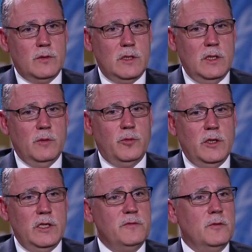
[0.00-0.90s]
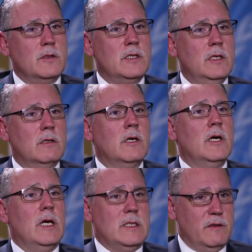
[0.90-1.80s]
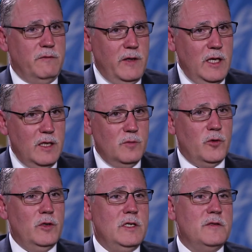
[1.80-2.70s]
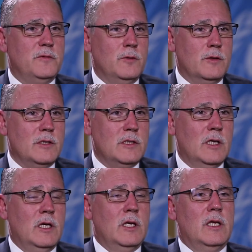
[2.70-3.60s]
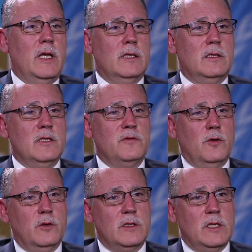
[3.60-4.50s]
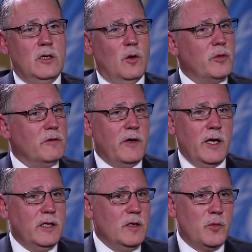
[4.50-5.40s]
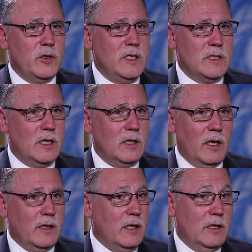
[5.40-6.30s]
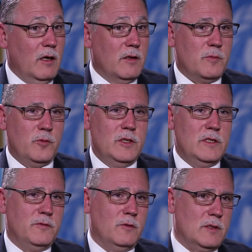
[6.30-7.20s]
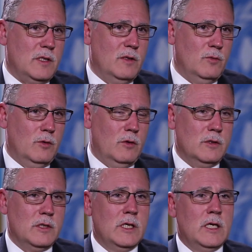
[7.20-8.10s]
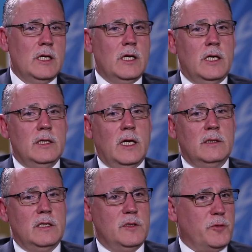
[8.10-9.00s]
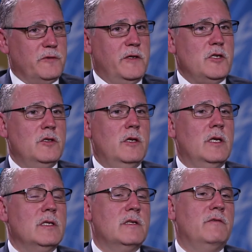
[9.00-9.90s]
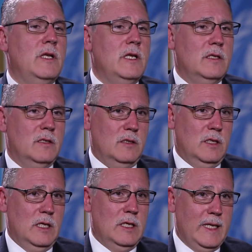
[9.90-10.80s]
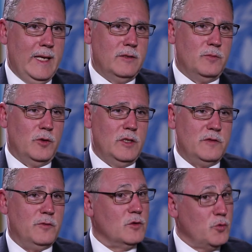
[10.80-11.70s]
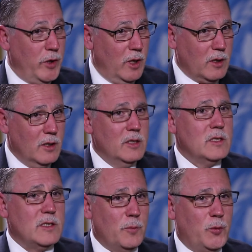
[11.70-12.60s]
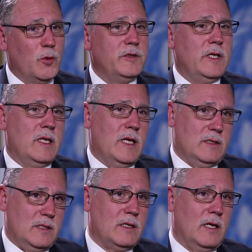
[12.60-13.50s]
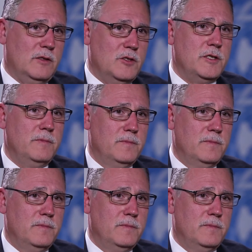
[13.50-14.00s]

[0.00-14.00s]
to see the police force here, a civilian police force that is focusing on providing policing like any other police force in the world, and that is professional and civilian-led police force. We are supporting that strategy.